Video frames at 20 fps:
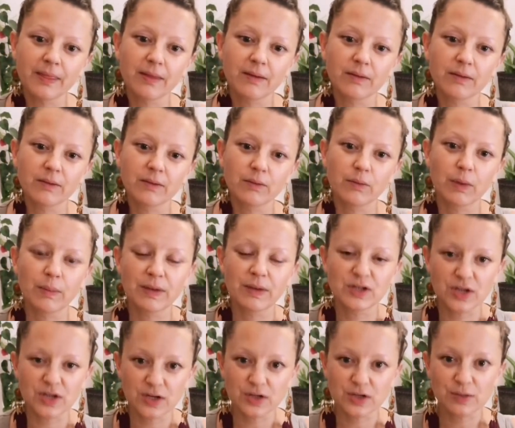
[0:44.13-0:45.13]
when we
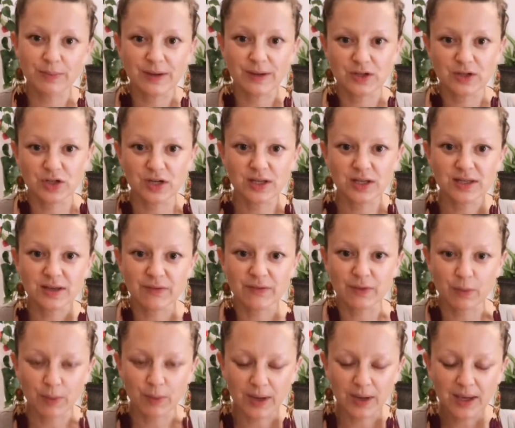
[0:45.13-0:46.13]
change the bed sheets every
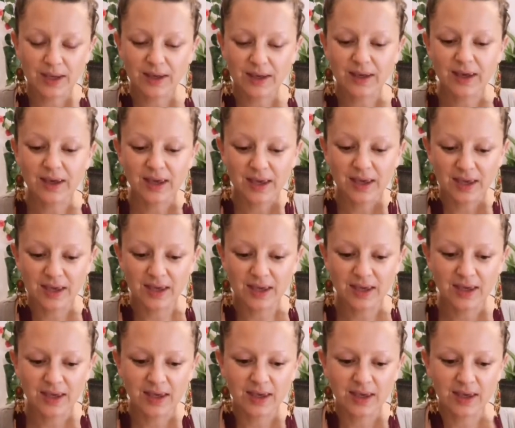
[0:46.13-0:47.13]
week,
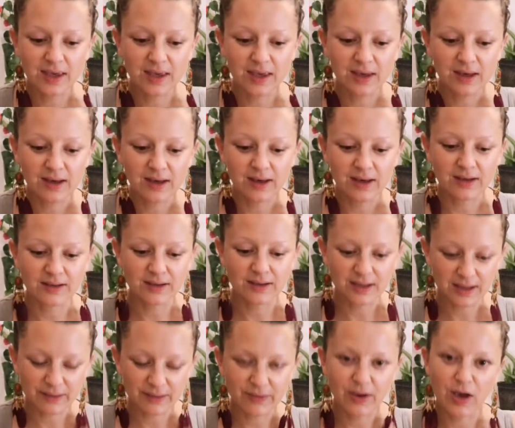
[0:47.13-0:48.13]
he and
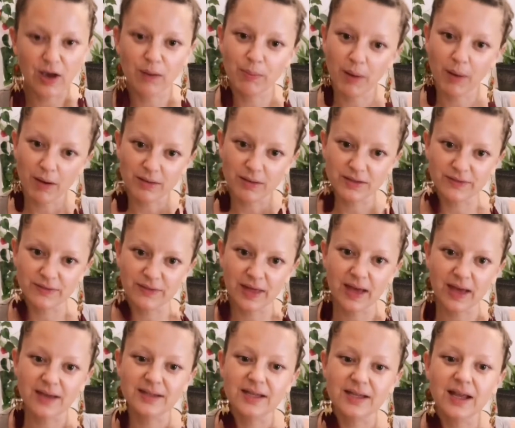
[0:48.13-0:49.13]
Olivia are part of
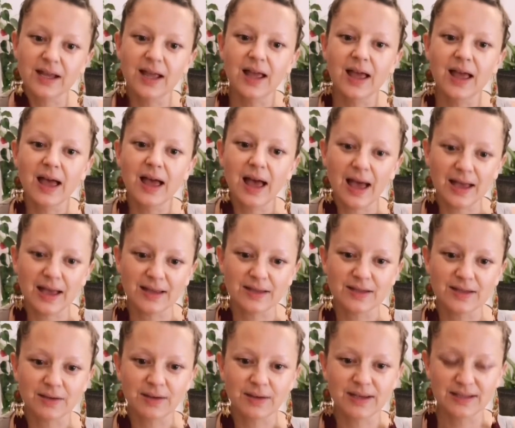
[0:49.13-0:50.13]
that. And
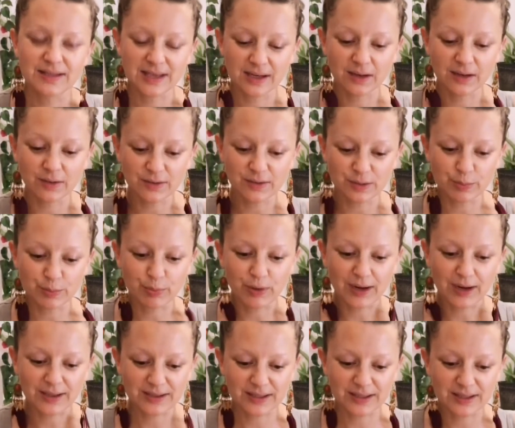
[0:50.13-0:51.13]
so he's had lots of
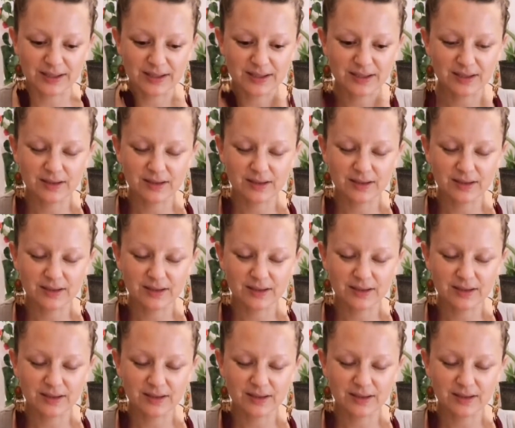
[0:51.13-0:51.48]
practice